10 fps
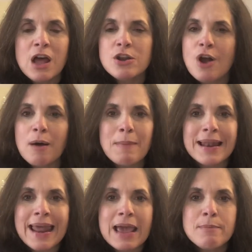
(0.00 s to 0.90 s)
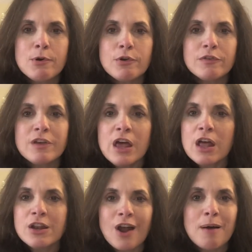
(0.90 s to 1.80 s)
not my neighbors,
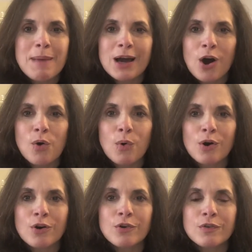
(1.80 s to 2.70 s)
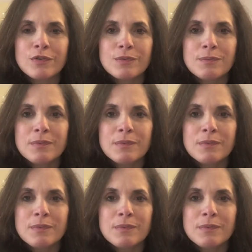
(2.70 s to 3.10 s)
not my coworkers,